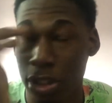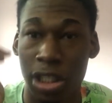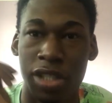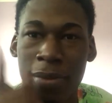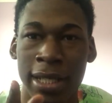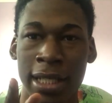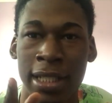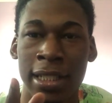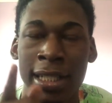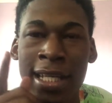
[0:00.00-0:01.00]

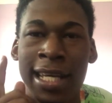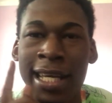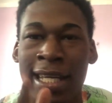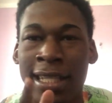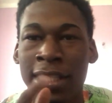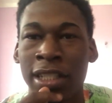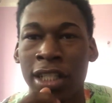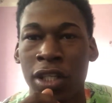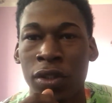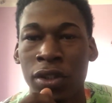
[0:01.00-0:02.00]
Jamaican in their
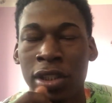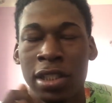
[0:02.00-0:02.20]
account.